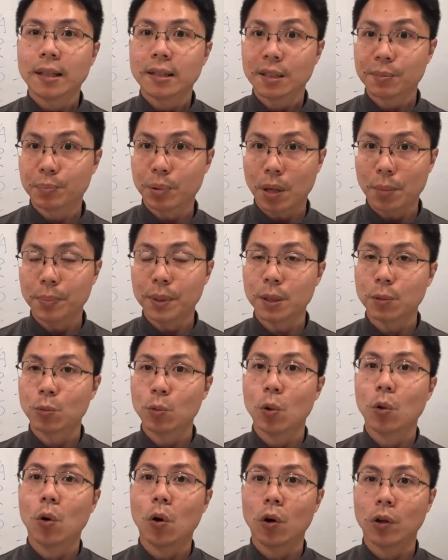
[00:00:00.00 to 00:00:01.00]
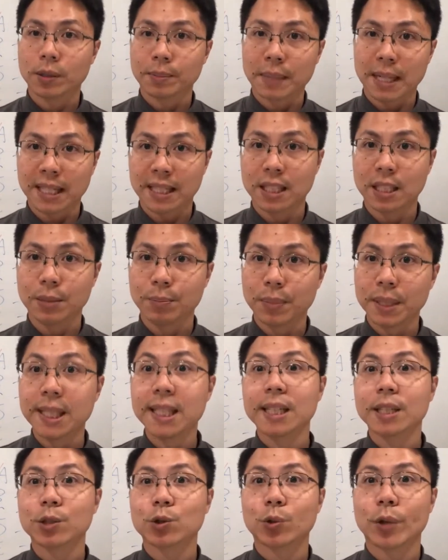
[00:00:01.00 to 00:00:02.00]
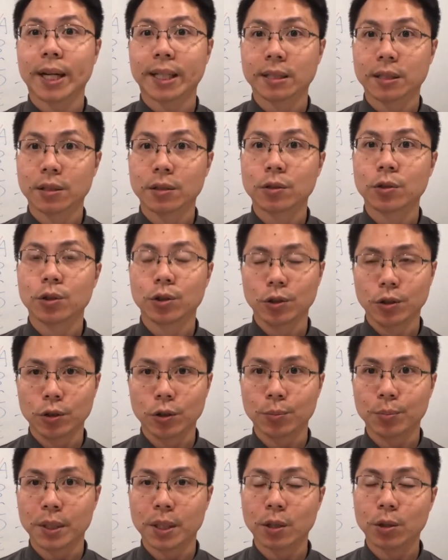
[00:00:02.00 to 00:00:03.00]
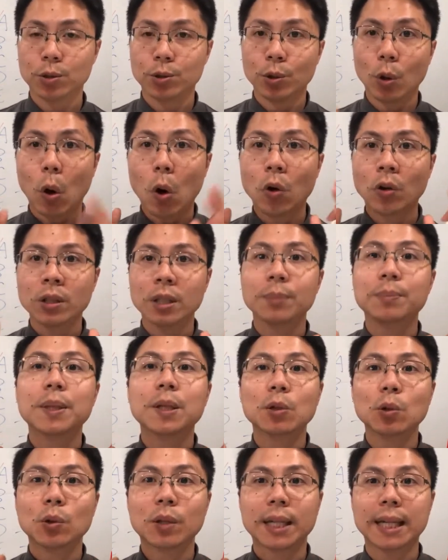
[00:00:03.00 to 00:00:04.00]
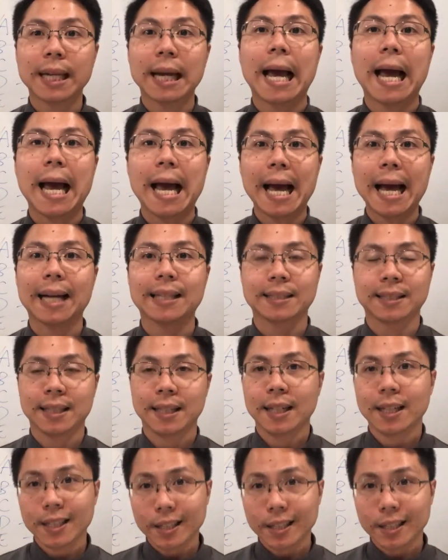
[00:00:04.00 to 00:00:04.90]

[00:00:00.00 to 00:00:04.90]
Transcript: the property will automatically be attracted to you, because you'll only be looking at